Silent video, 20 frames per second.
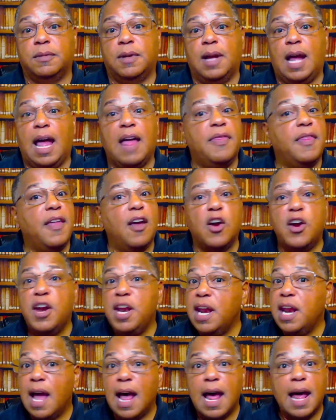And they're
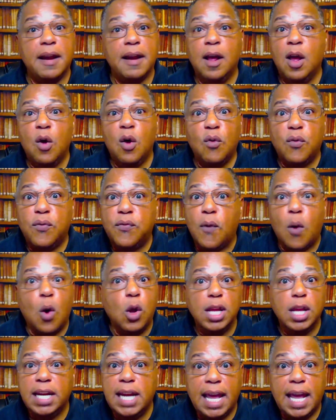not
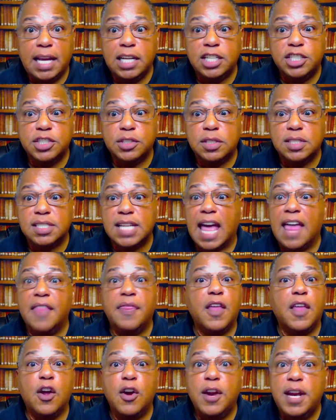fallen angels, and
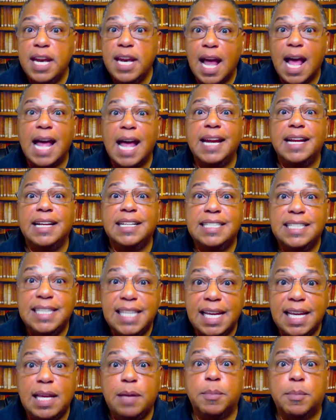they're not
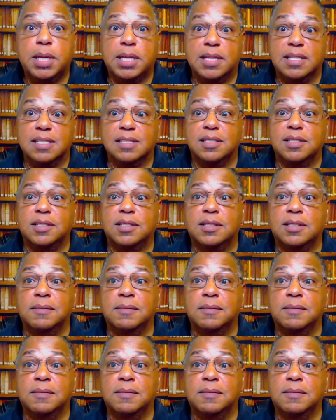demons.